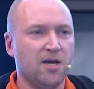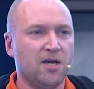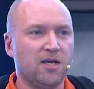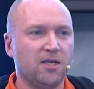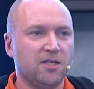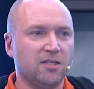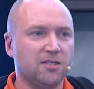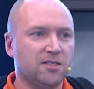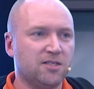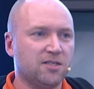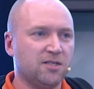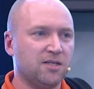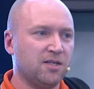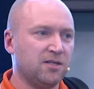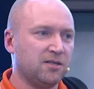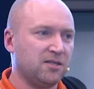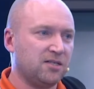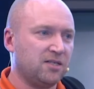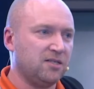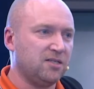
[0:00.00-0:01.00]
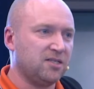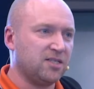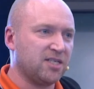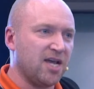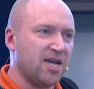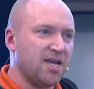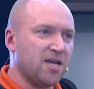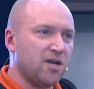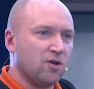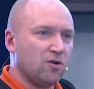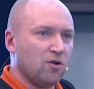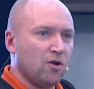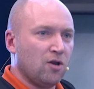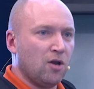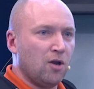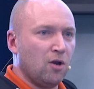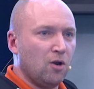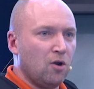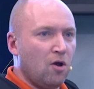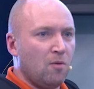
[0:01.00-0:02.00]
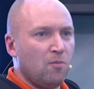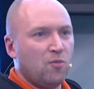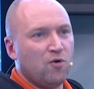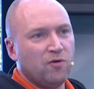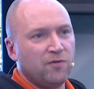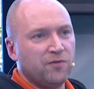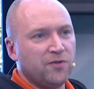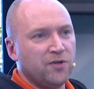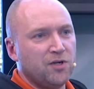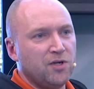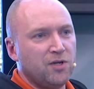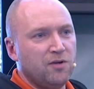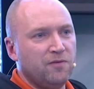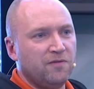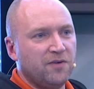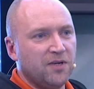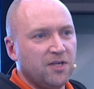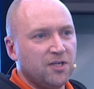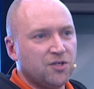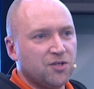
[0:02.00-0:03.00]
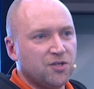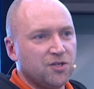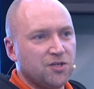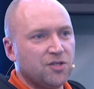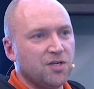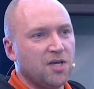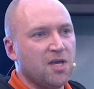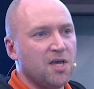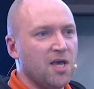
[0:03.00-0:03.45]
It's taken on a lot more of the new features